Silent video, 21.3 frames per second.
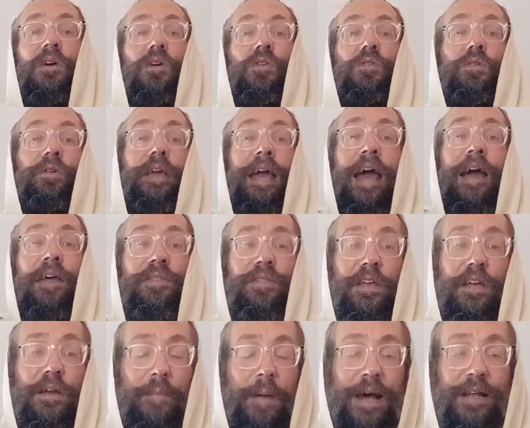You can't
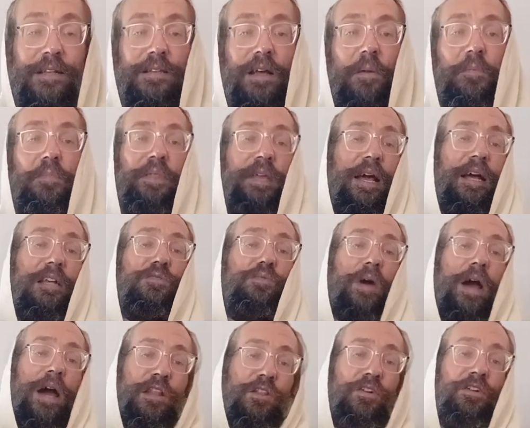think about something else
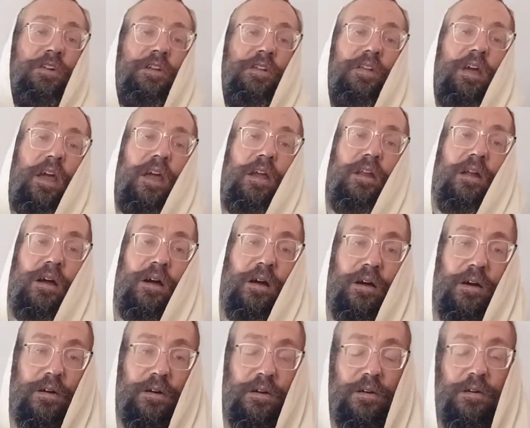while learning
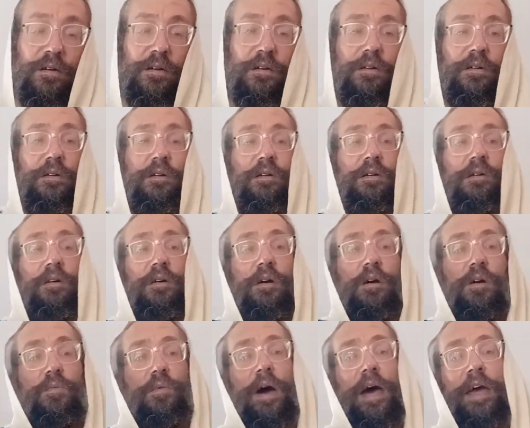Torah,
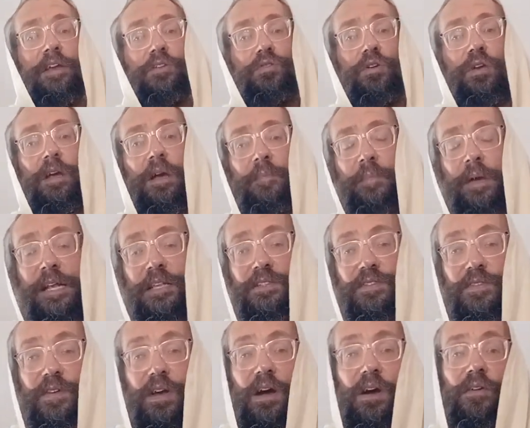while you're doing a
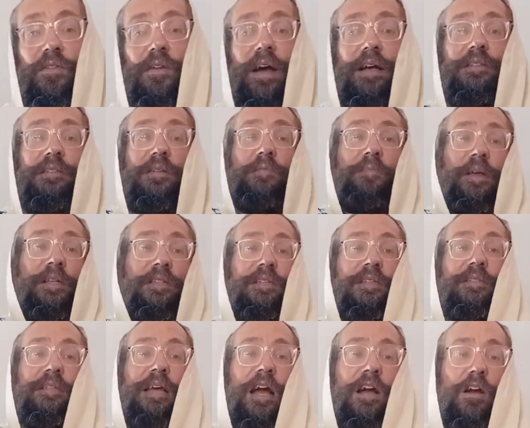mitzvah, or else the mitzvah
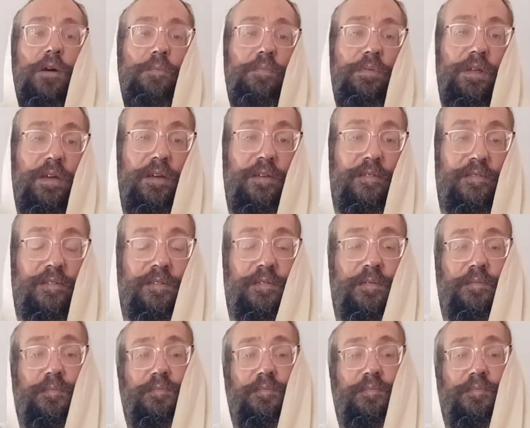is not complete.